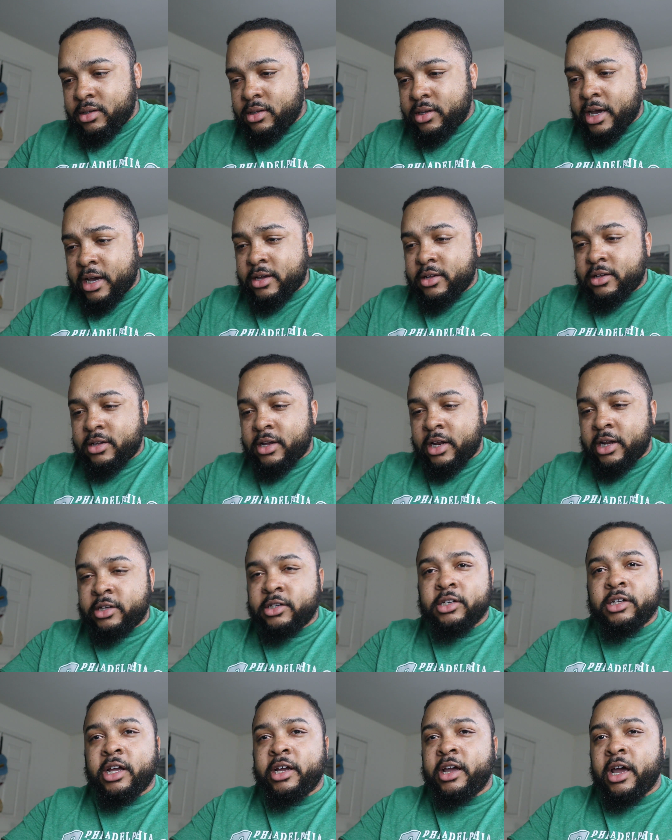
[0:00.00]
I need
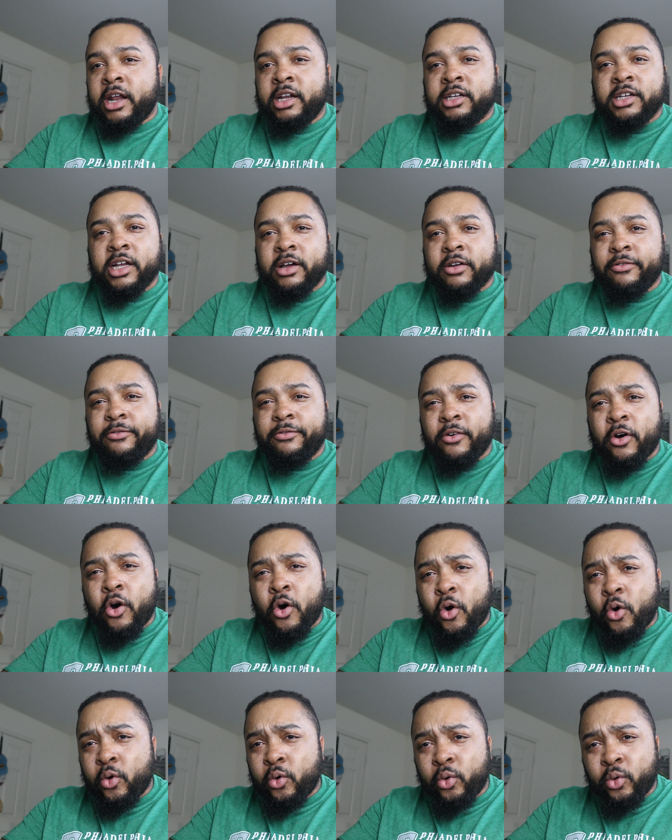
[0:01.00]
just like a
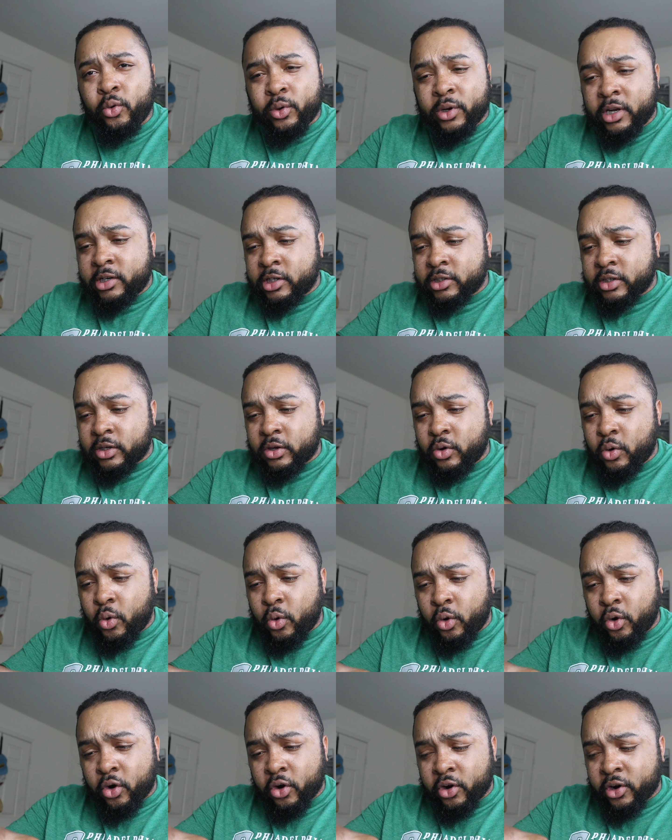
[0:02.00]
phone and just a
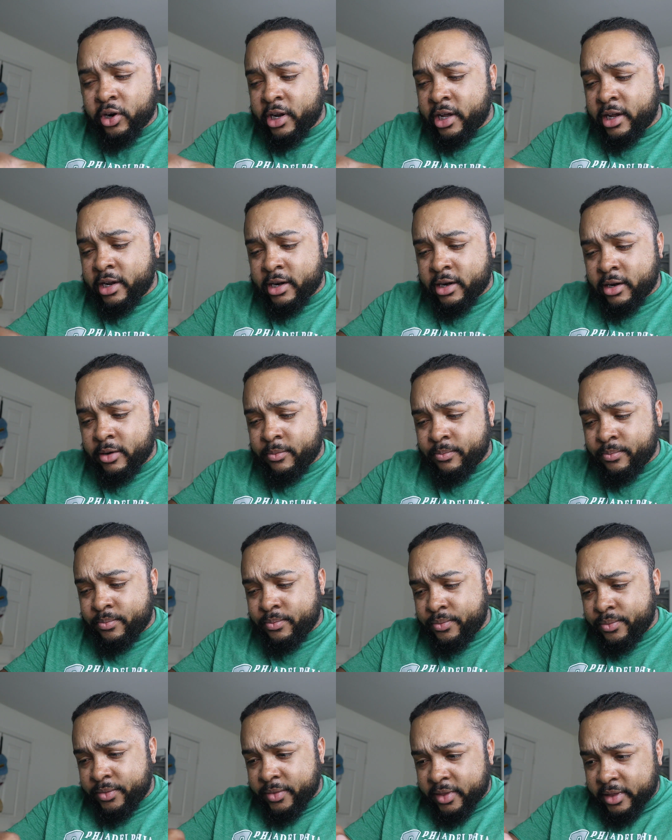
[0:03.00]
cord, and
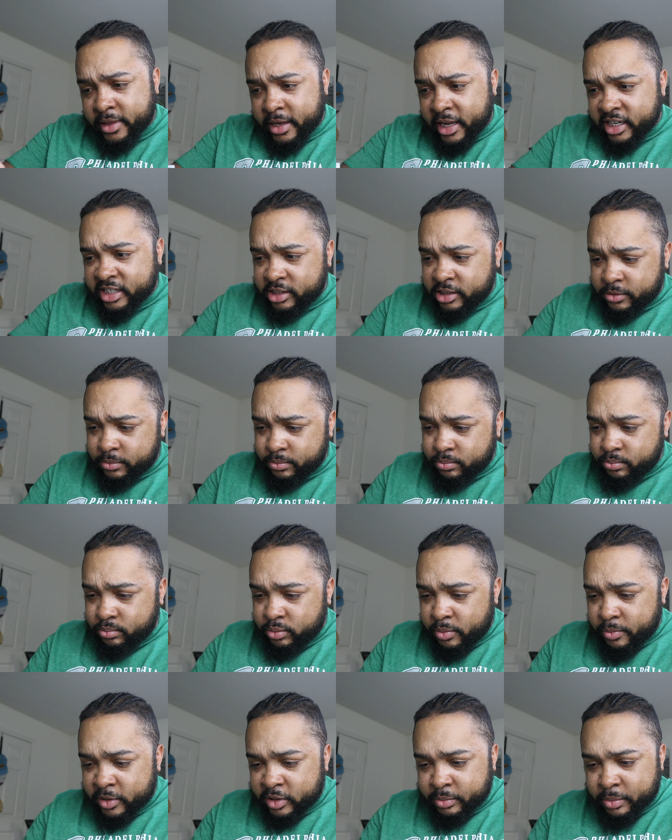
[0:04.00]
that's
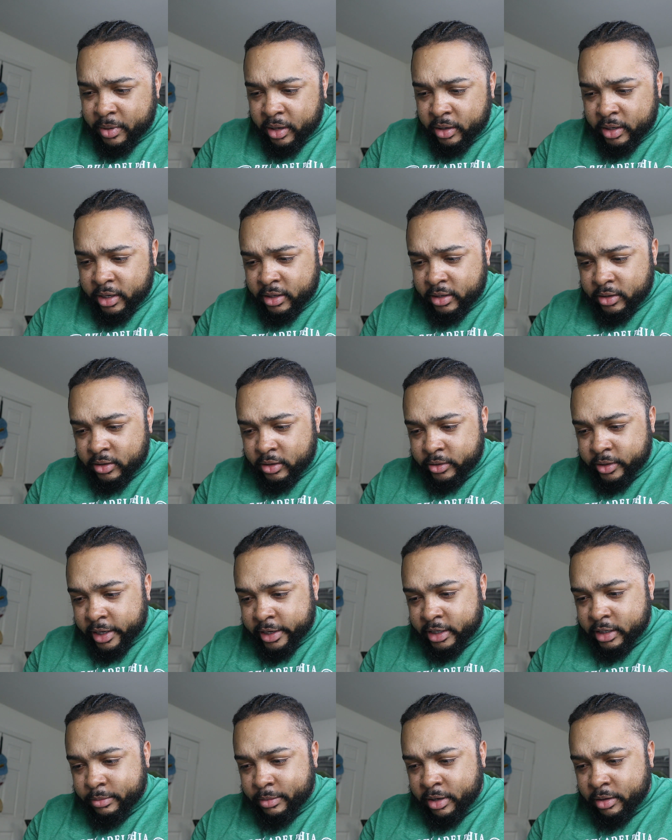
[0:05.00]
pretty much about it. Oh, I
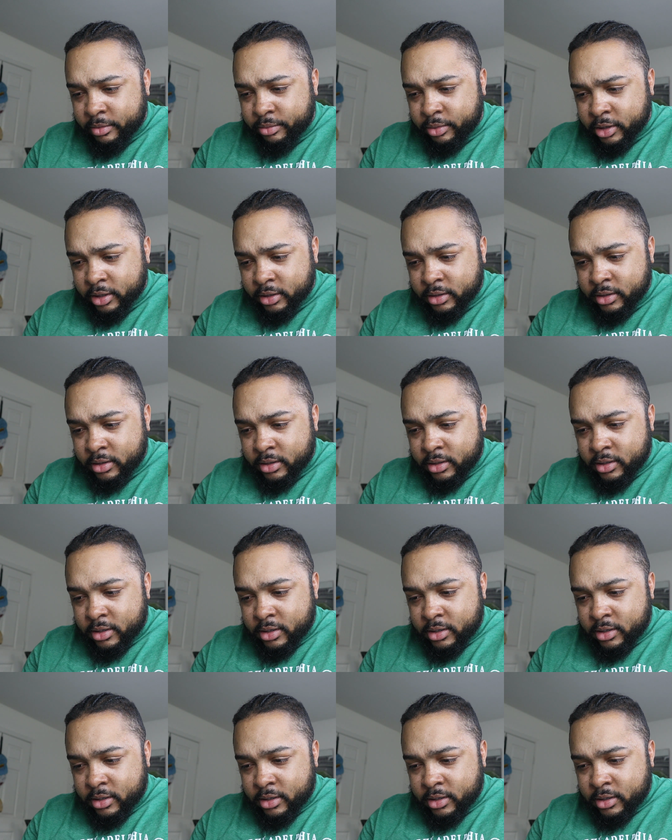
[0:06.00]
get the bottom part.